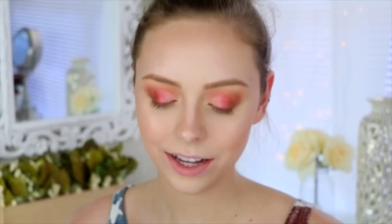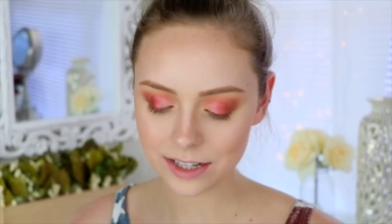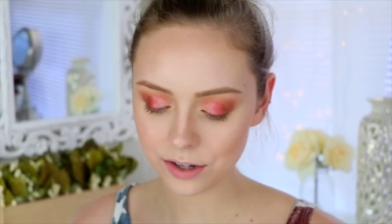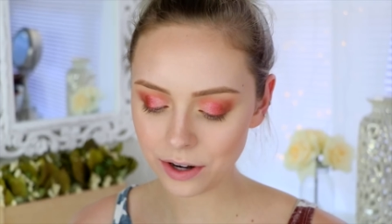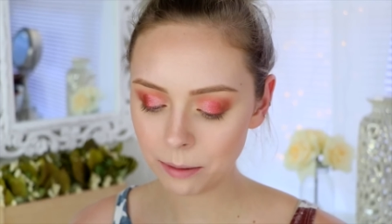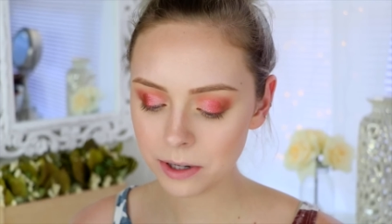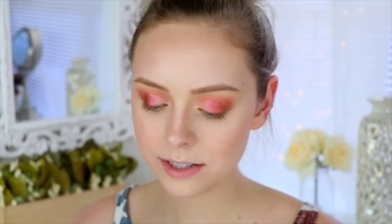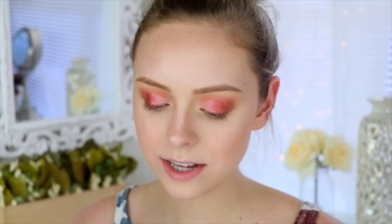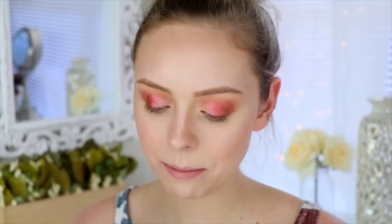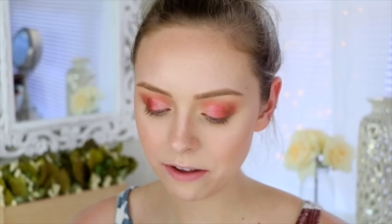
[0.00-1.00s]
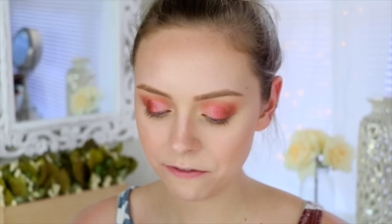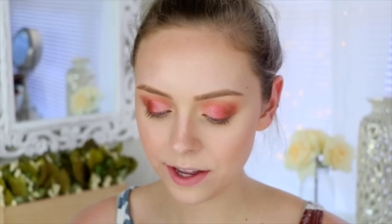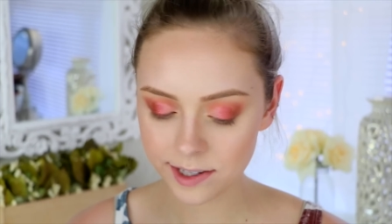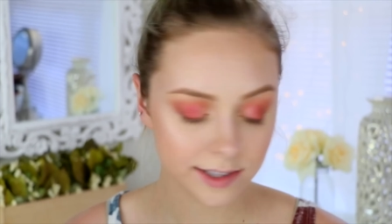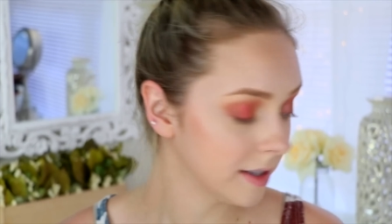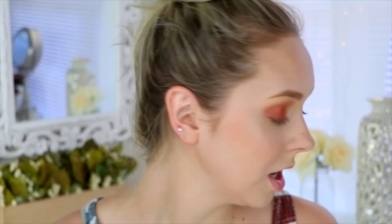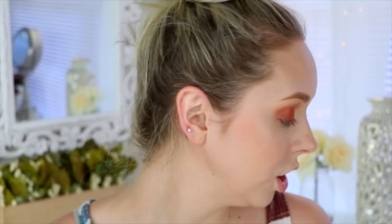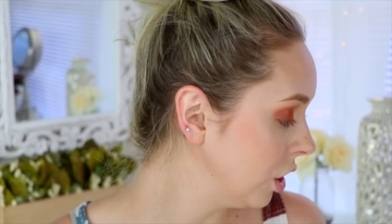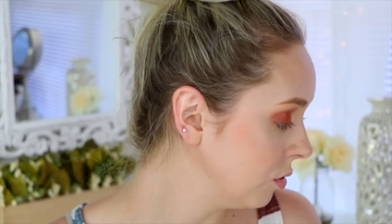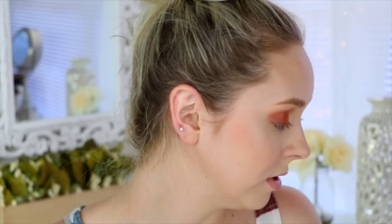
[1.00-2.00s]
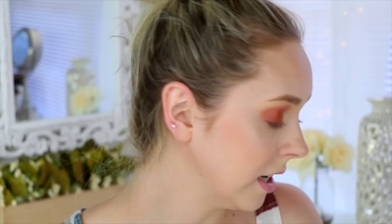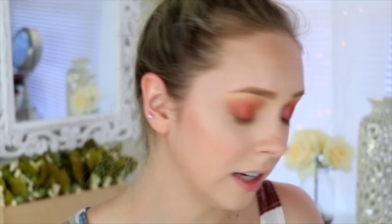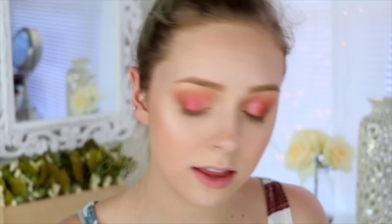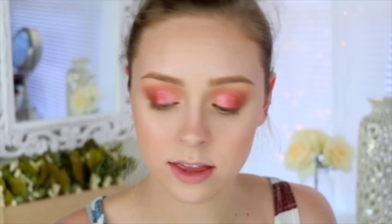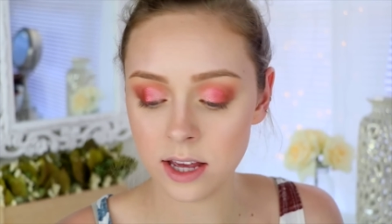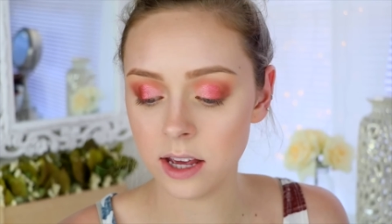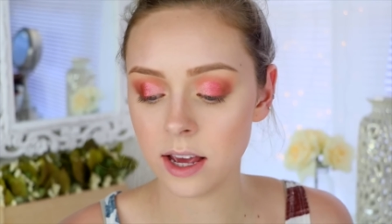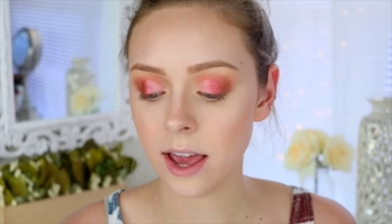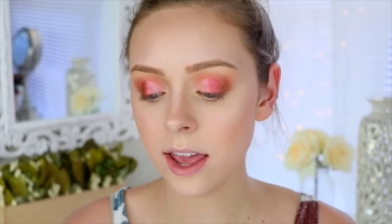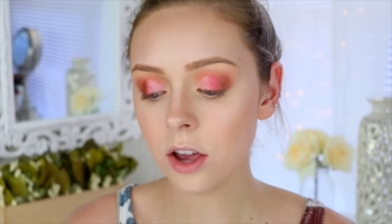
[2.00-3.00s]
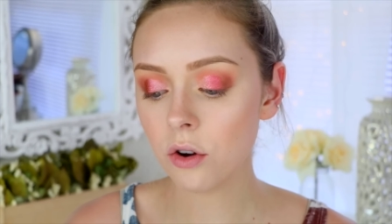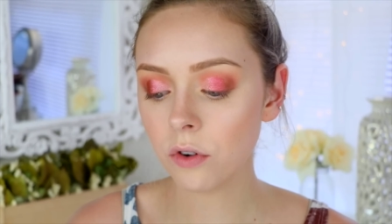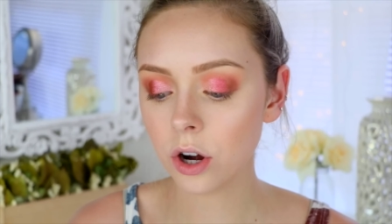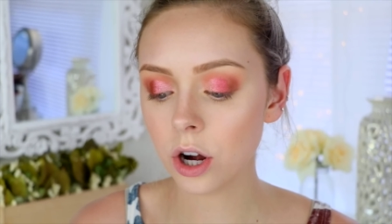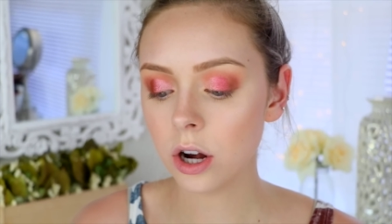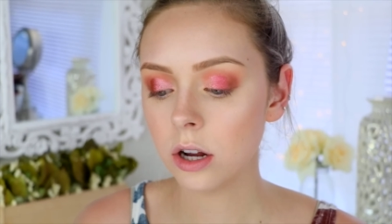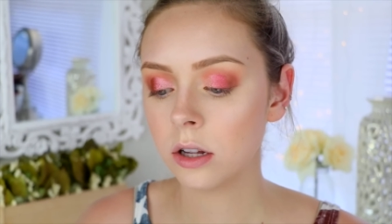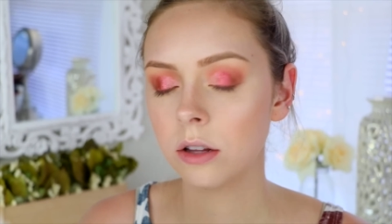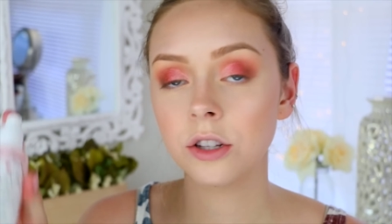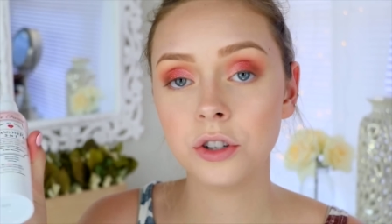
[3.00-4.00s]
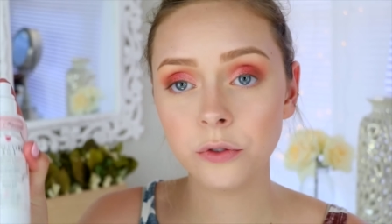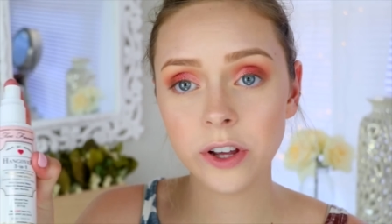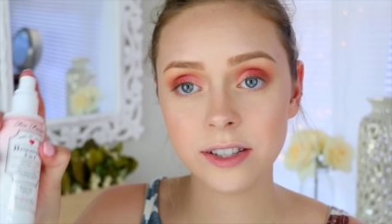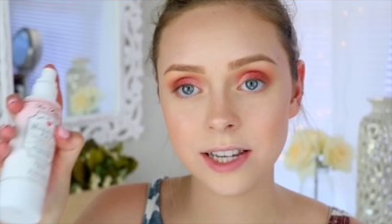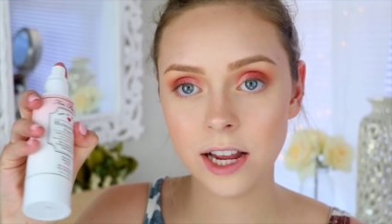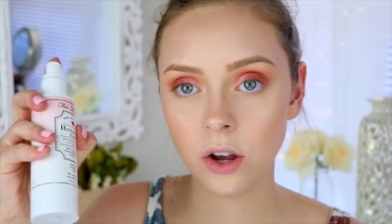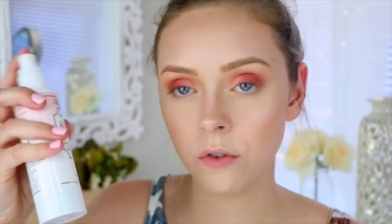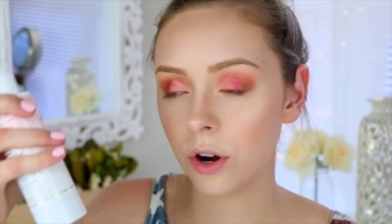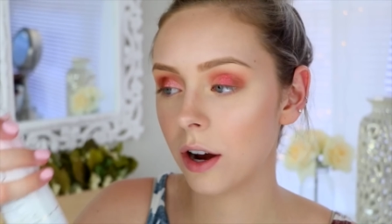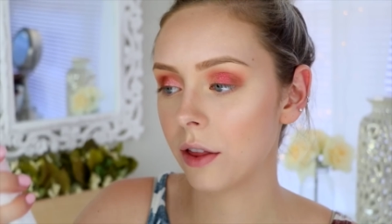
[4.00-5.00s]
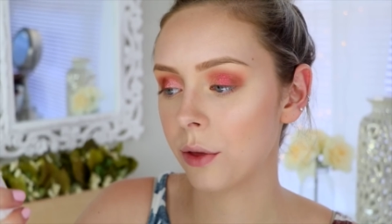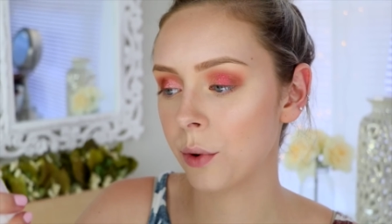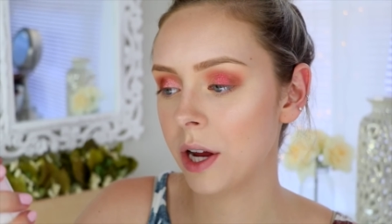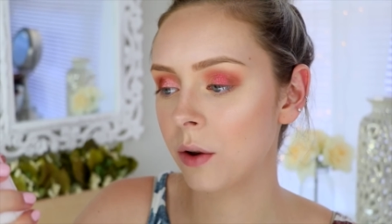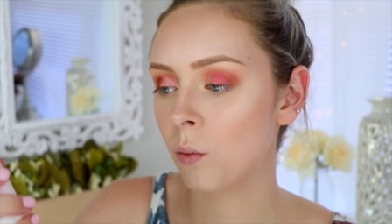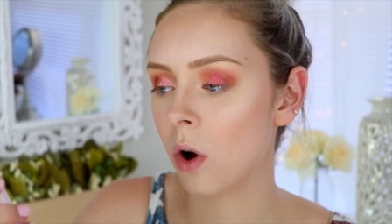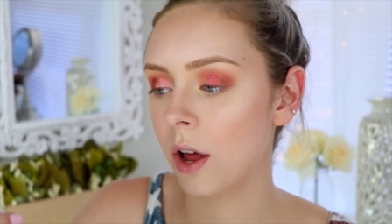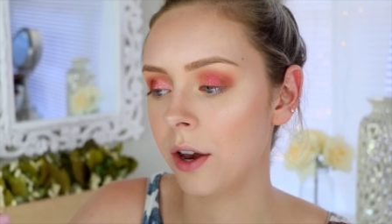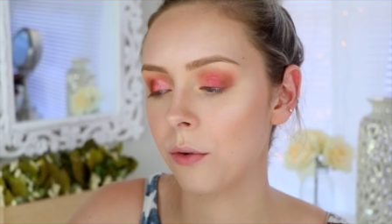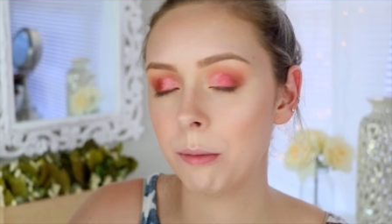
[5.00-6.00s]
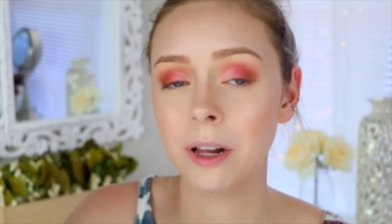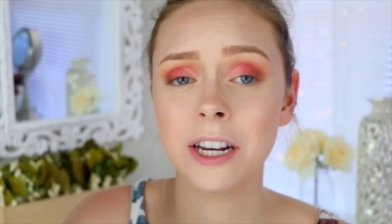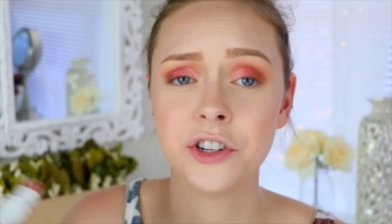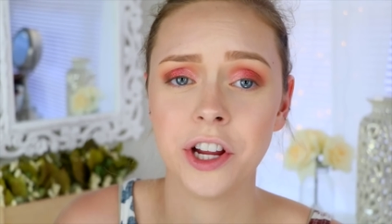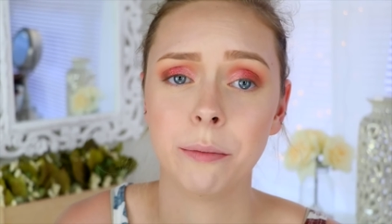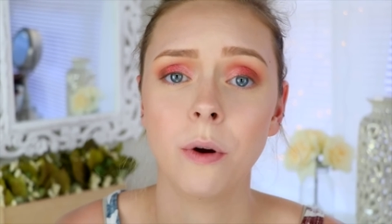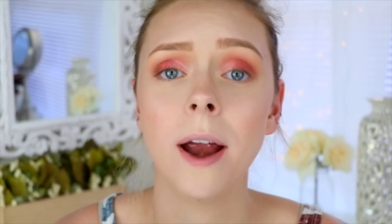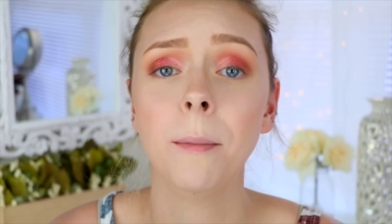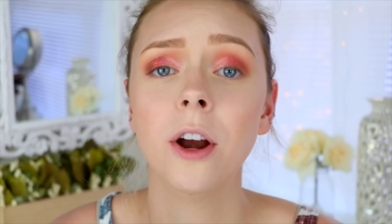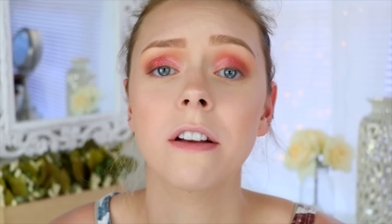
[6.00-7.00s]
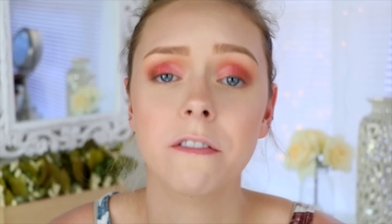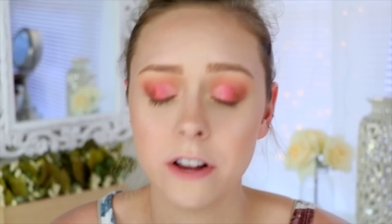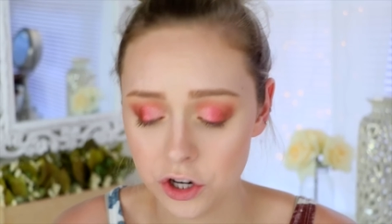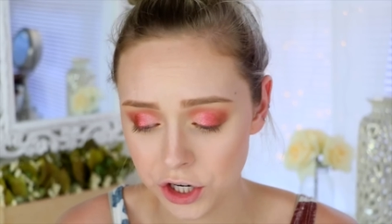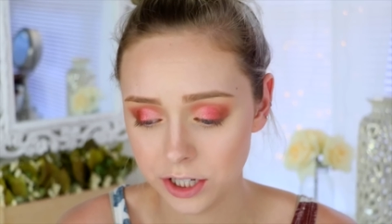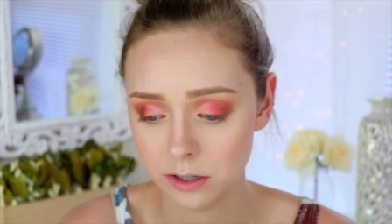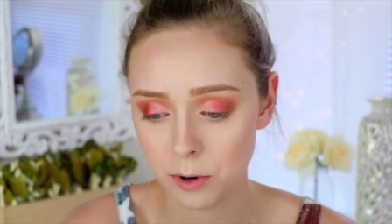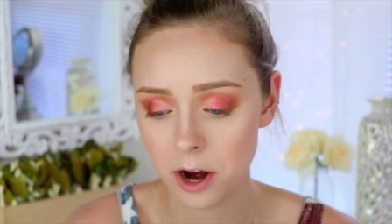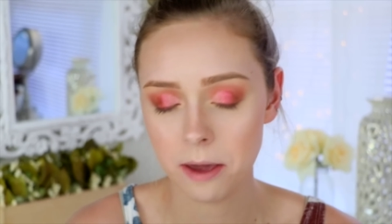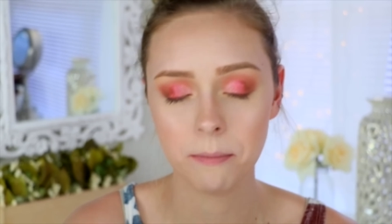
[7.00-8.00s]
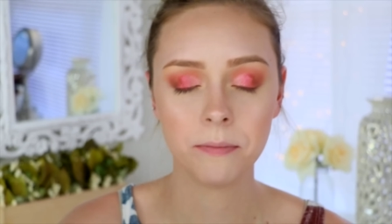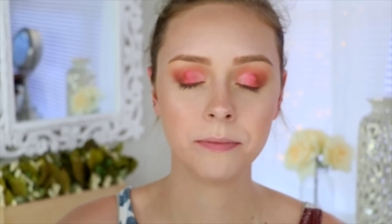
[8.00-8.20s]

Okay, so now I'm gonna set my face using the Hangover, the Too Faced Hangover 3-in-1 Replenishing Primer and Finishing Spray.